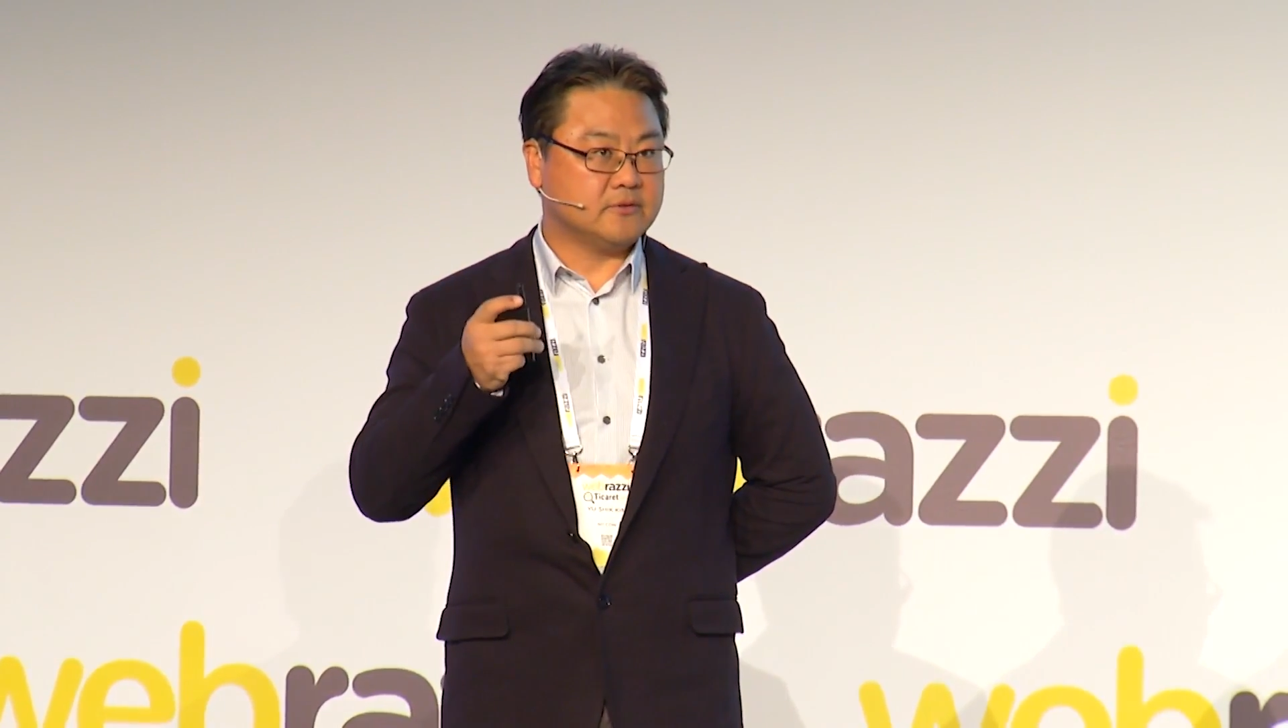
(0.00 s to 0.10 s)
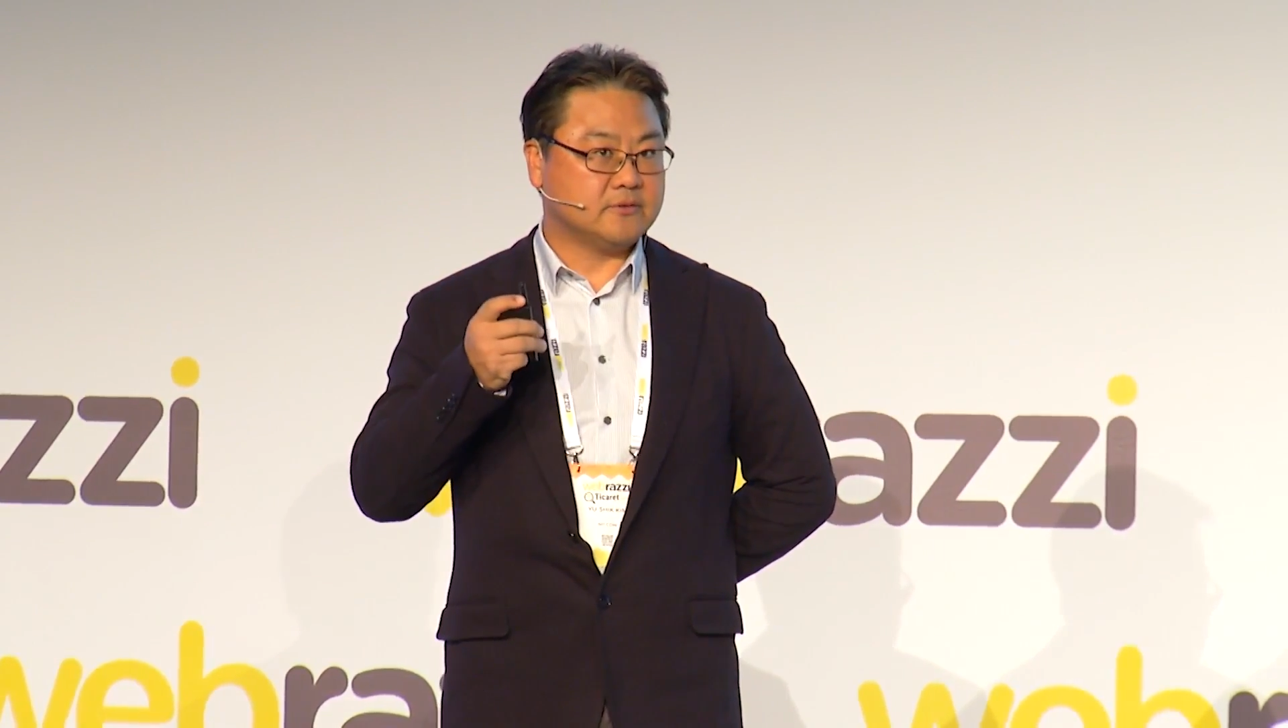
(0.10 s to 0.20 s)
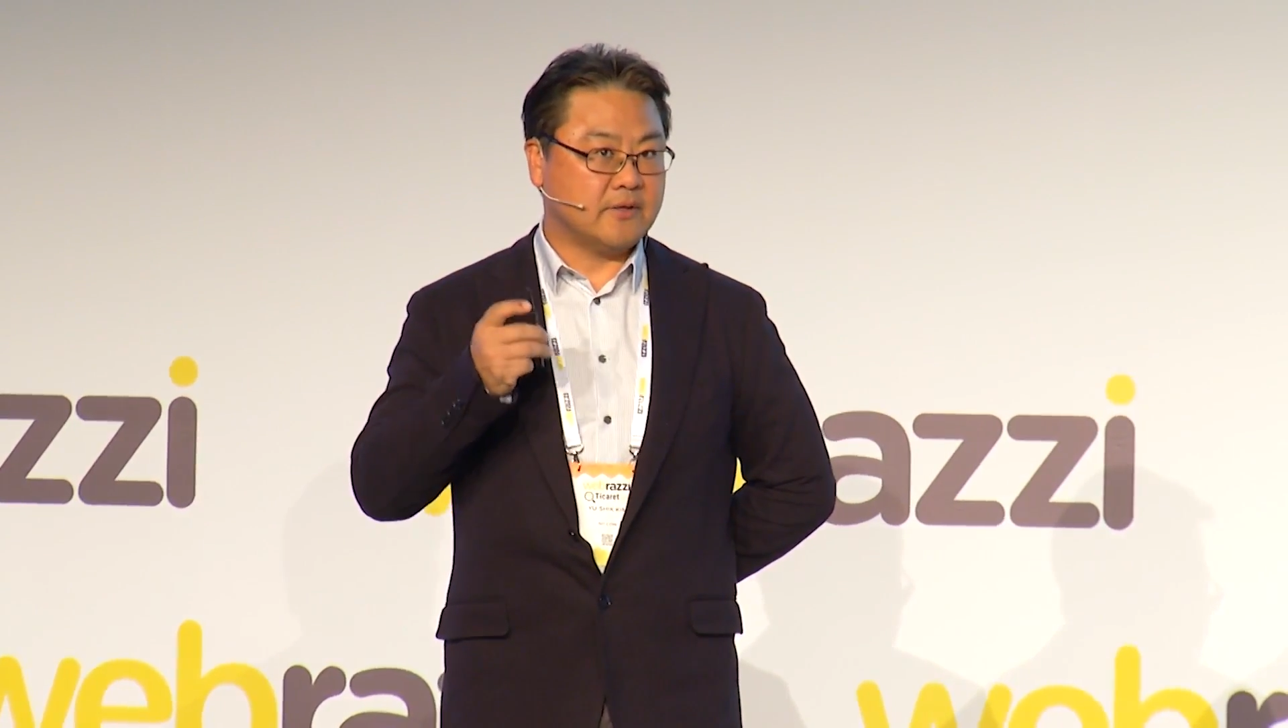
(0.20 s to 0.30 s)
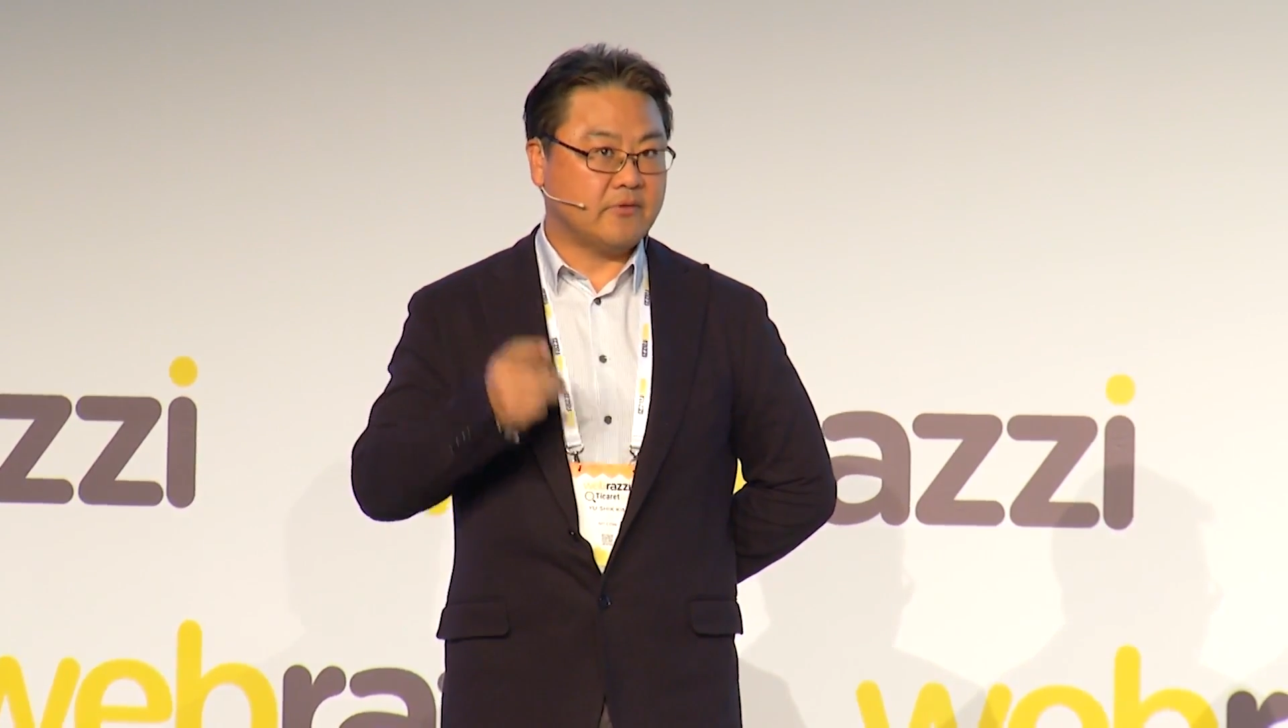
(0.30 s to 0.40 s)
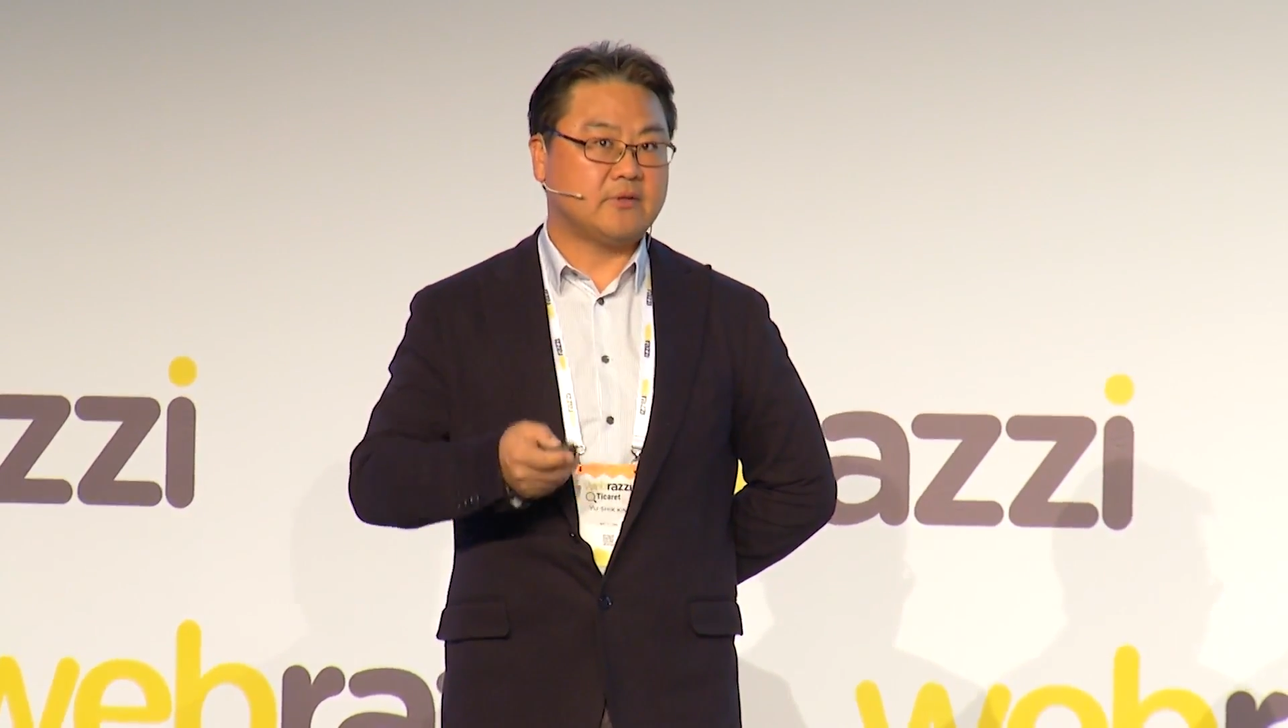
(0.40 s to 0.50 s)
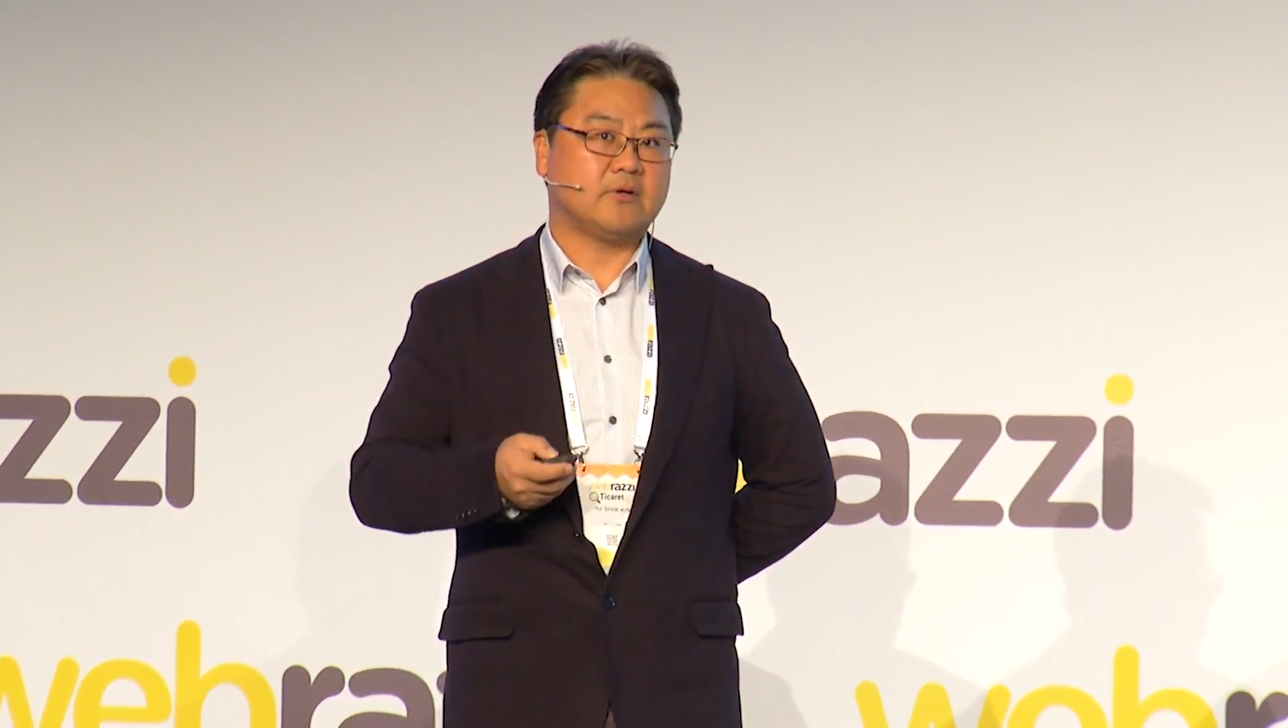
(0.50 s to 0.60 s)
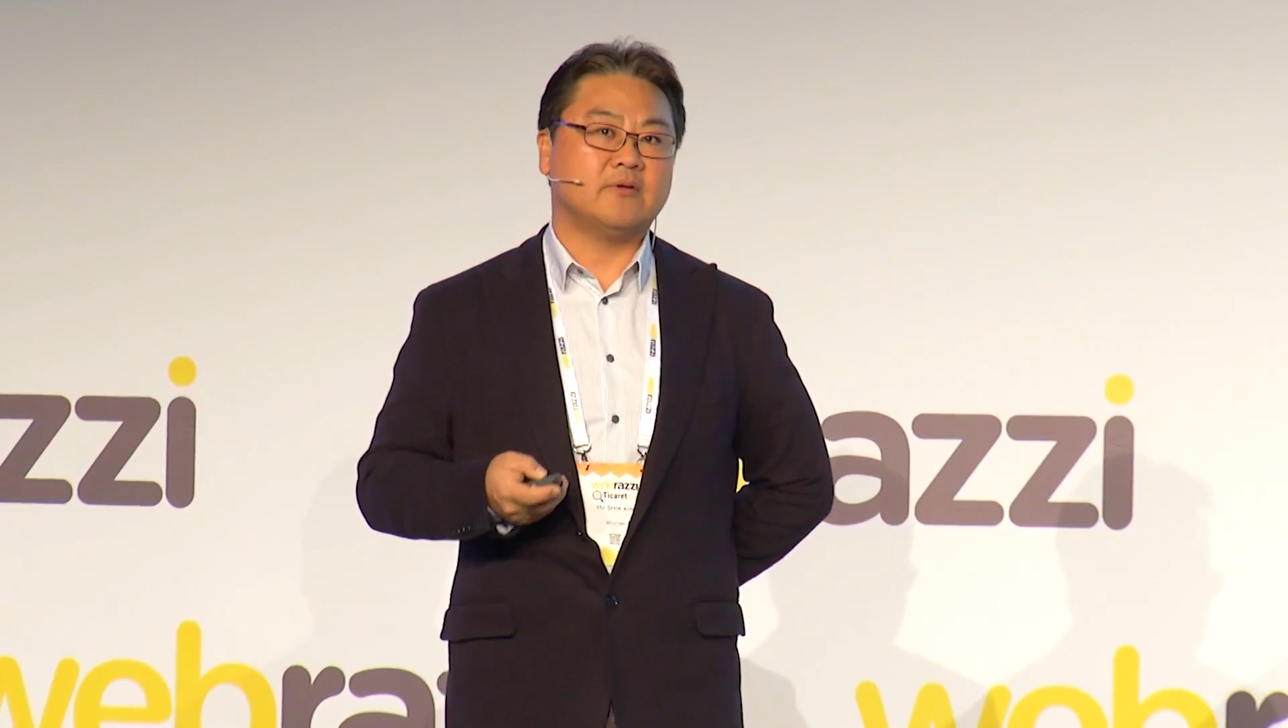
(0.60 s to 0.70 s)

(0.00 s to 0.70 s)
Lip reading: directly